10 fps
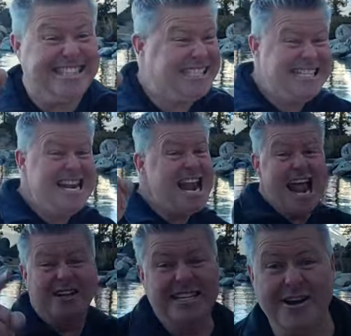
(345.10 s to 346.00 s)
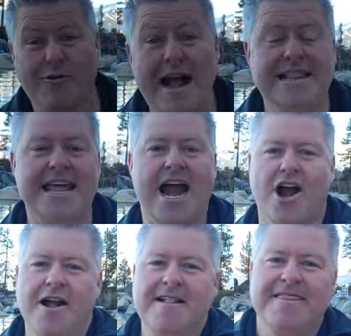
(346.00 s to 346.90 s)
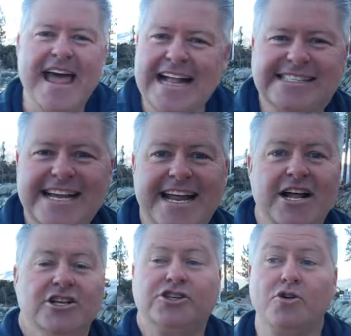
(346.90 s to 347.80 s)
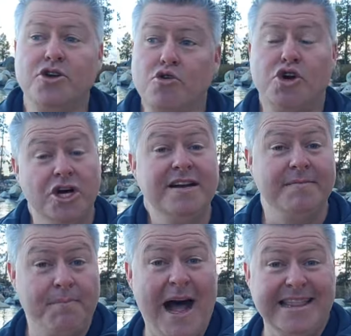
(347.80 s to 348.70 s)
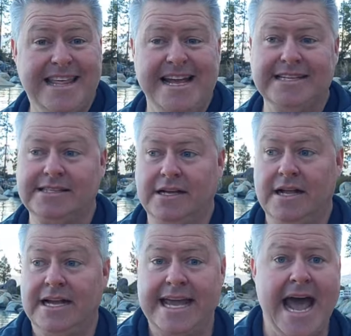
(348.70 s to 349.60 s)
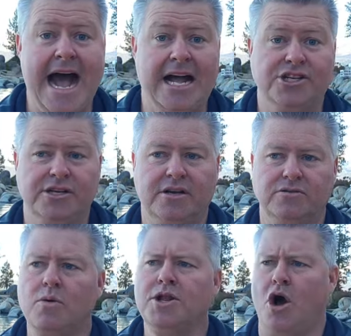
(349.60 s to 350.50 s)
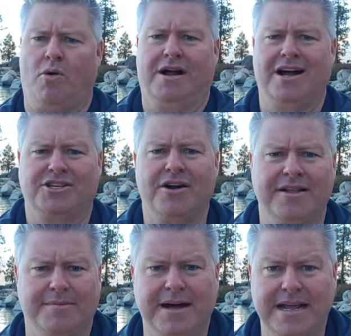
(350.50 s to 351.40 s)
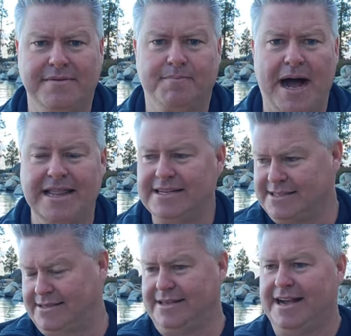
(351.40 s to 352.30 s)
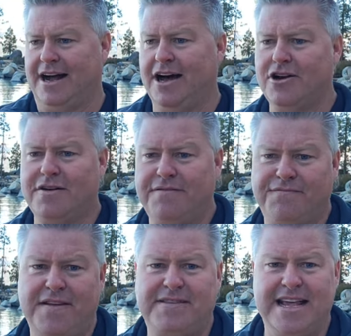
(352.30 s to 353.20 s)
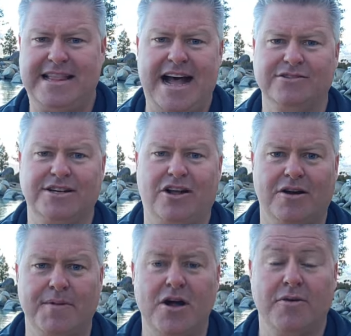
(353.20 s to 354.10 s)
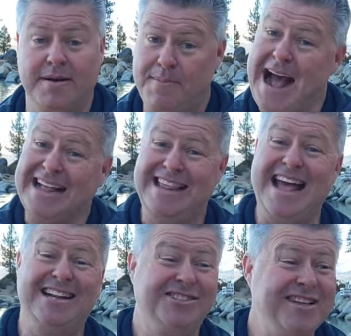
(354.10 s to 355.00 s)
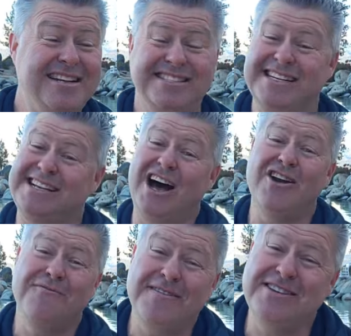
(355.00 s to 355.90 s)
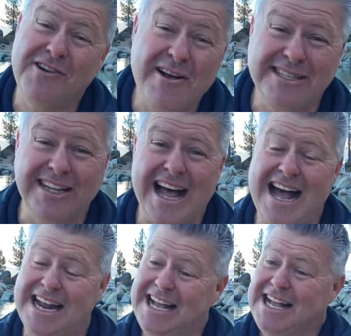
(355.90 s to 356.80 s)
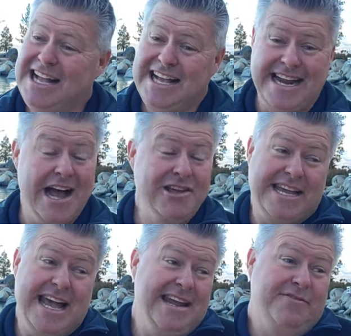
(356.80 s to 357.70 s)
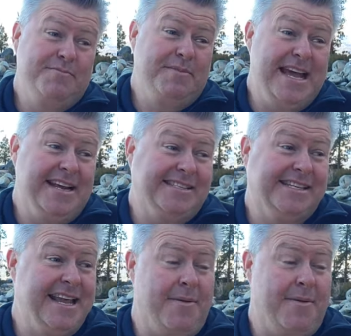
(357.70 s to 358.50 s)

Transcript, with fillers: Nailed it right there. That's it. So you couldn't have bought this cash. He goes, well, no, gosh, I don't have the money to buy this. This is like a $150,000 boat. And back then, in 2006, 150 grand was a lot. Now you can't even get a ski.